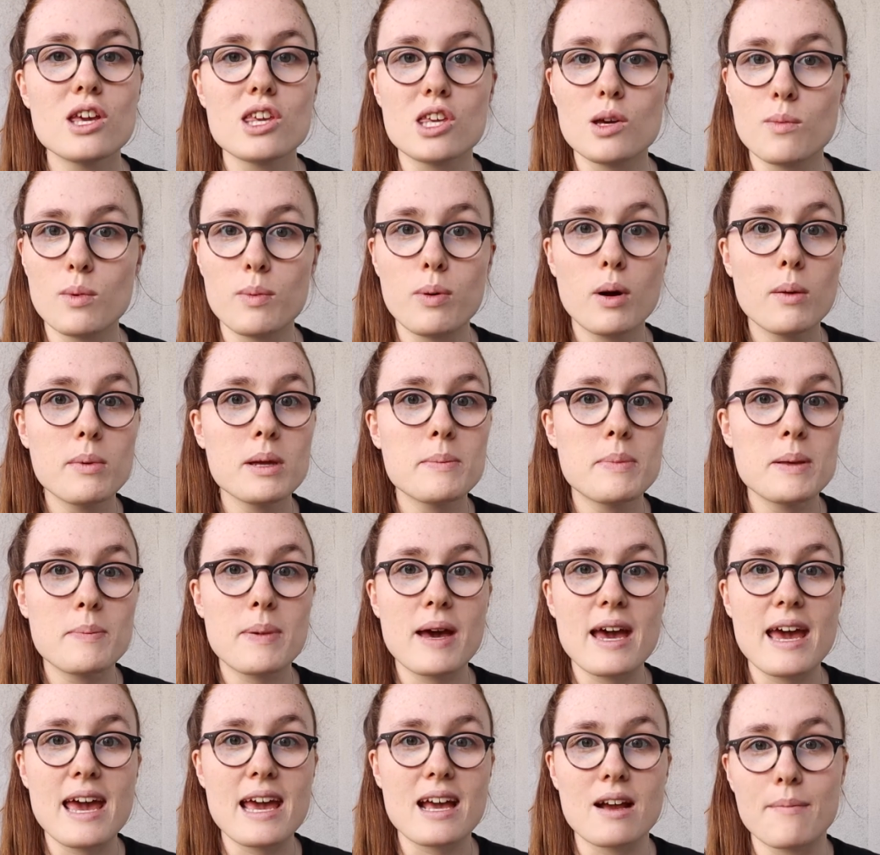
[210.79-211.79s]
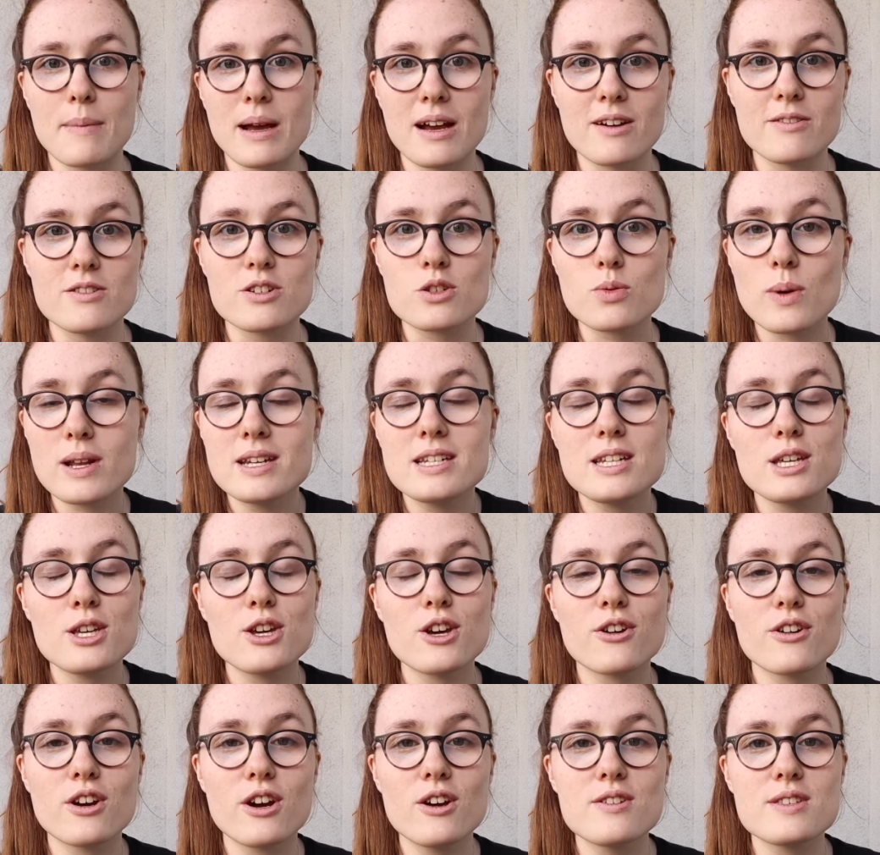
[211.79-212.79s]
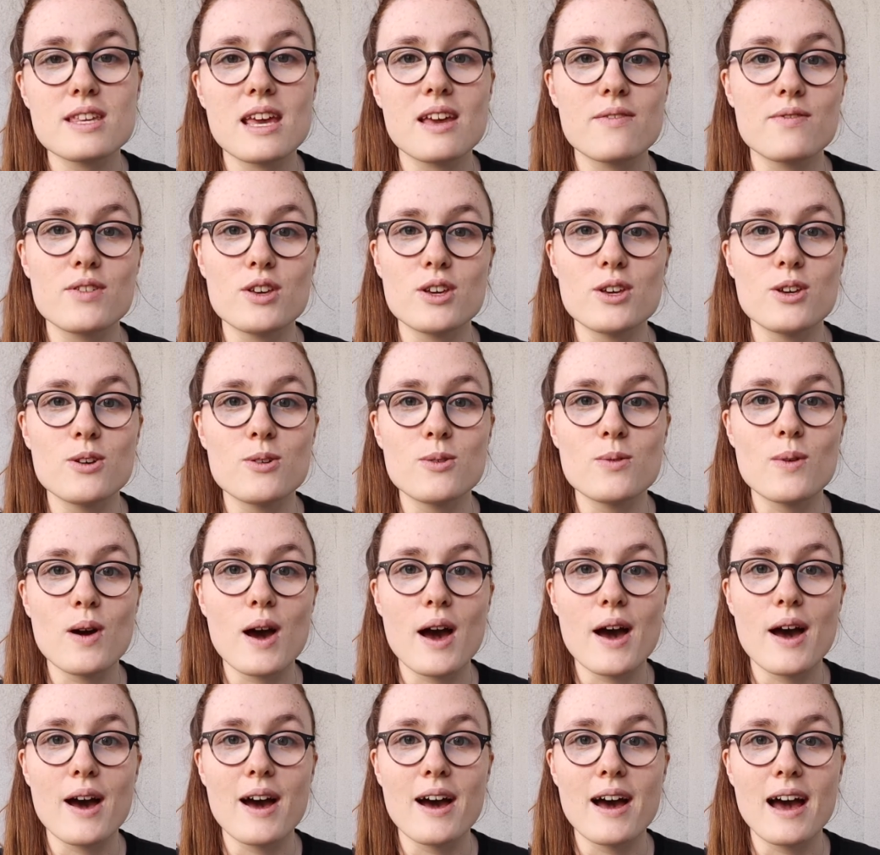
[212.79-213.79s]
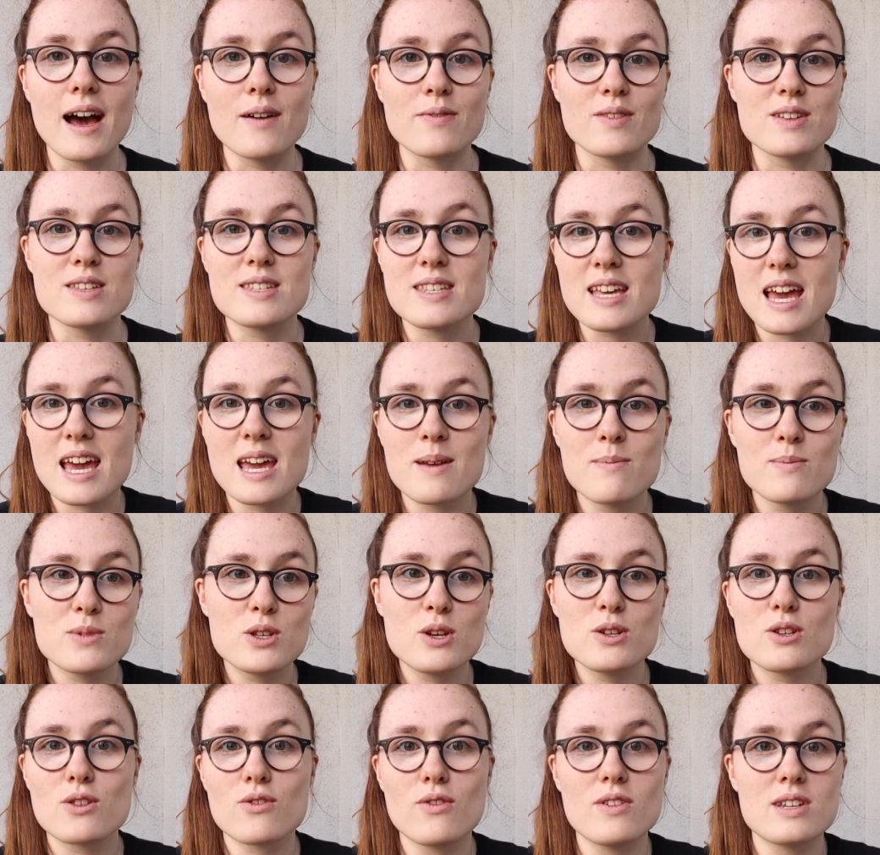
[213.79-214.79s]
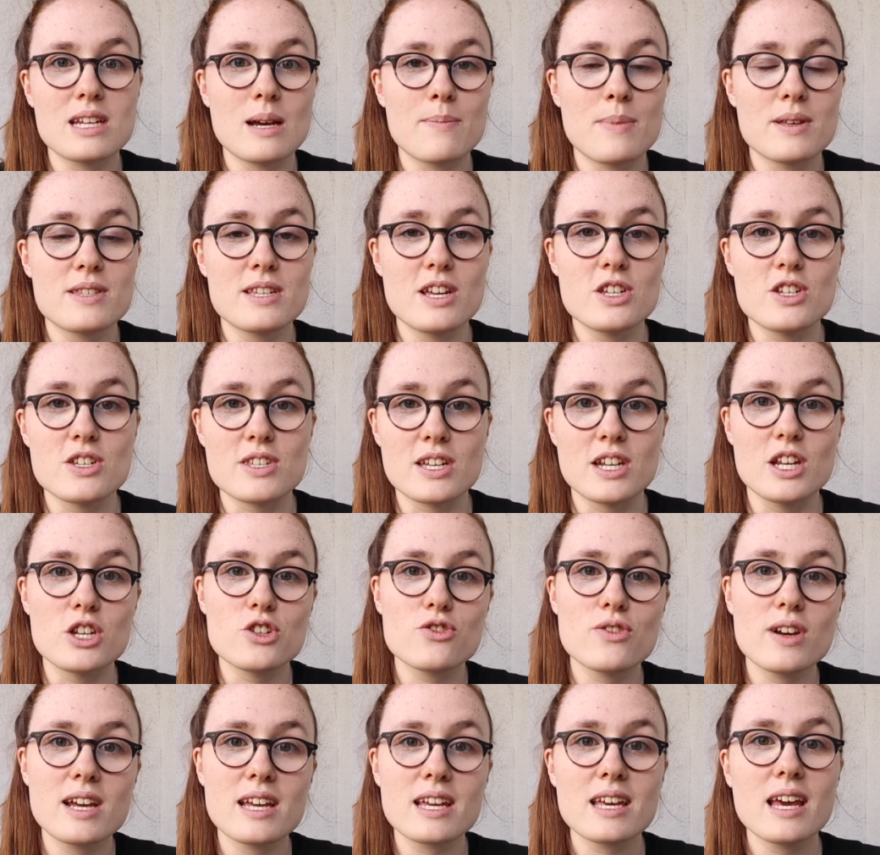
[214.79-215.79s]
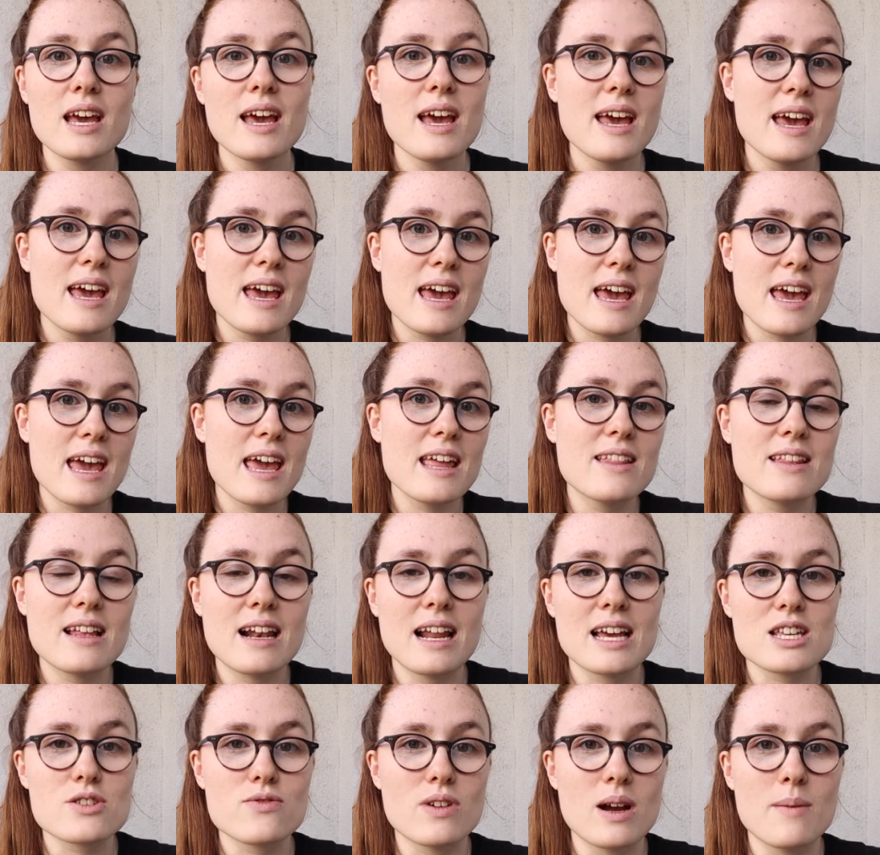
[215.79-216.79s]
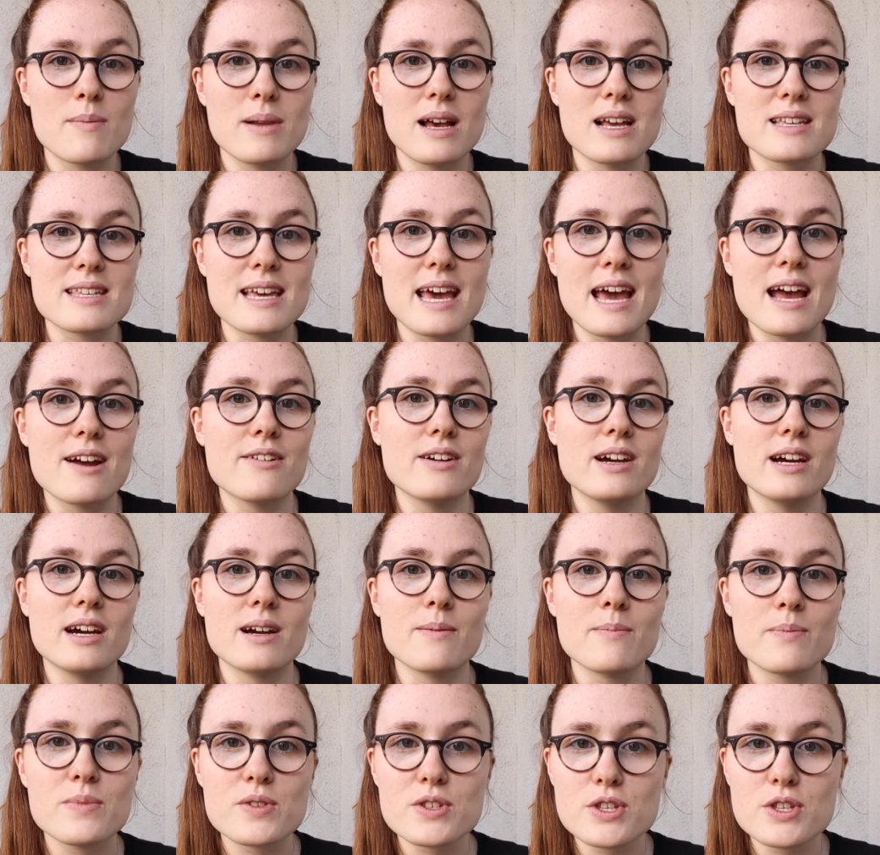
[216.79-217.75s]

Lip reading: You will probably be paying around 20 euros if you have the same 2 to 3 tapas dishes and a drink in the Las Ramblas area.